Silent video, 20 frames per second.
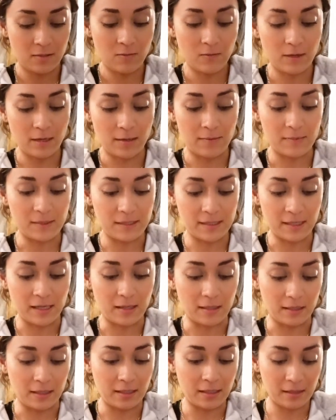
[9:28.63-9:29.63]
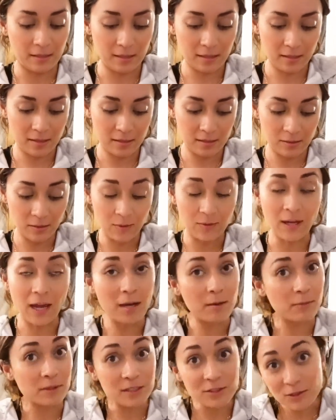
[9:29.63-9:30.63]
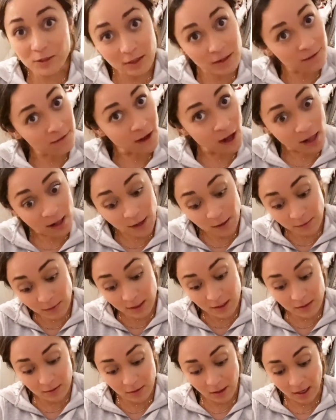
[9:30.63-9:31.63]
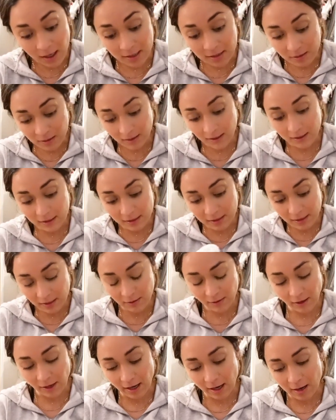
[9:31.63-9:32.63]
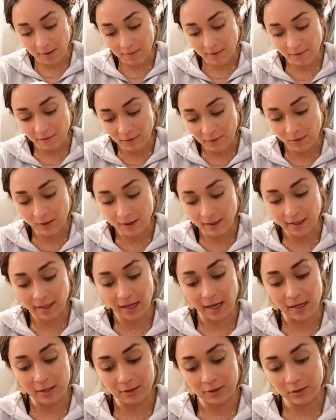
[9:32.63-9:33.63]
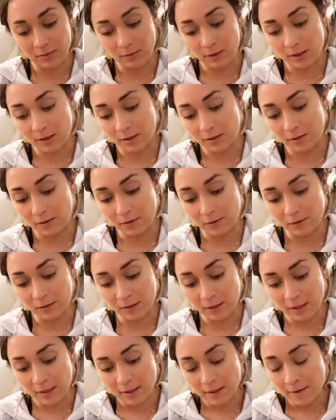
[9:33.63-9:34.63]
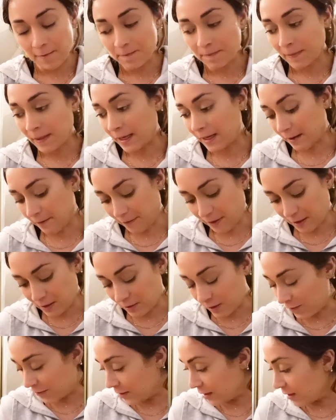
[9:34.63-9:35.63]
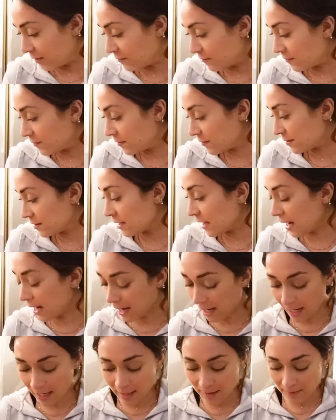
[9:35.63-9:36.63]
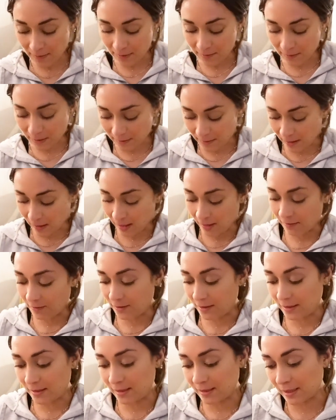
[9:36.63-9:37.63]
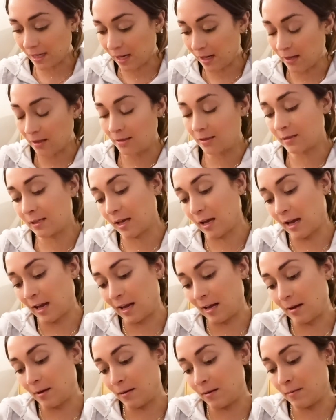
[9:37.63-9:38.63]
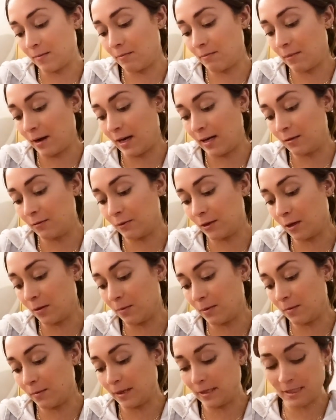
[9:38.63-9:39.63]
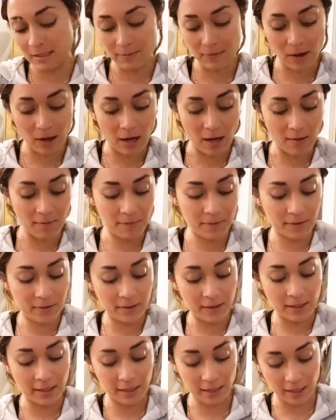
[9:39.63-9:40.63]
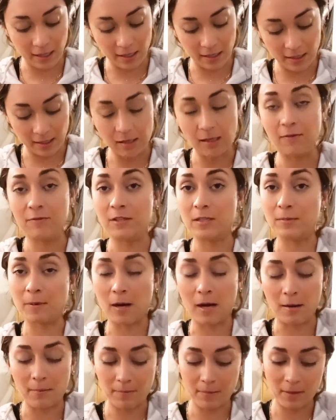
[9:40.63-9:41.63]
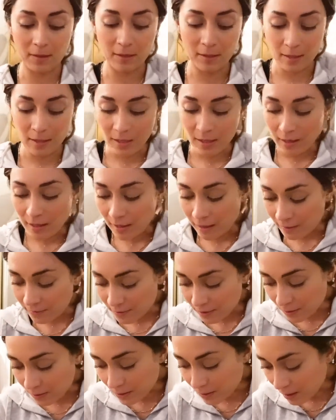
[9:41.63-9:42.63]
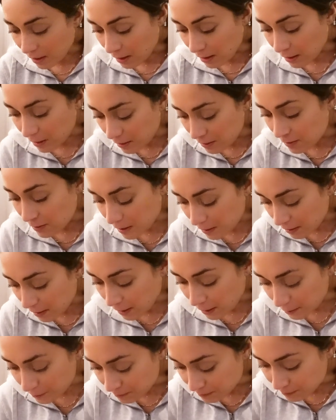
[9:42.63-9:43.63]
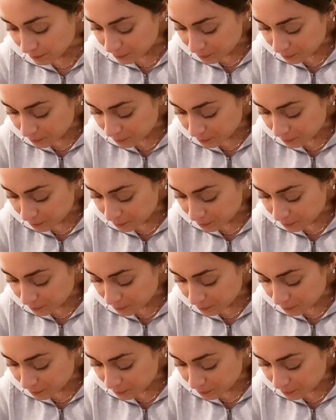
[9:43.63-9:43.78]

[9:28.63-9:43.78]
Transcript: what I'm selling. So again, be sure to follow me, you guys, on Instagram if you want to catch some clothes. And if I do have enough time and maybe not everything sells, I might reopen my Depop. Again, I love Depop. I've sold a lot of clothes on there.